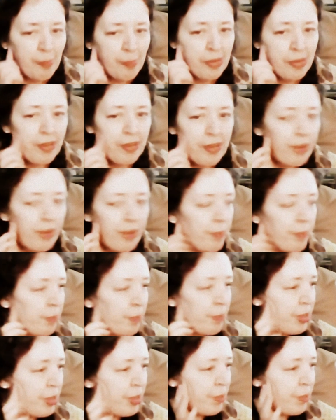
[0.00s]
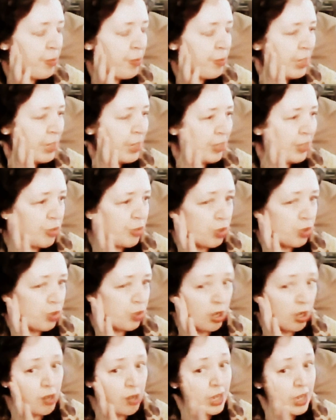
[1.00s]
you can manipulate the
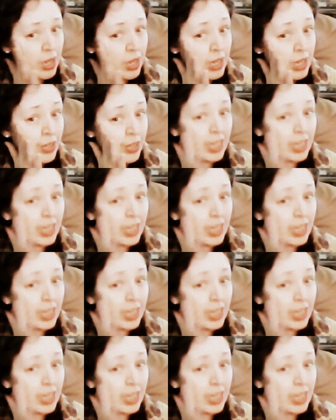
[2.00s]
jawline.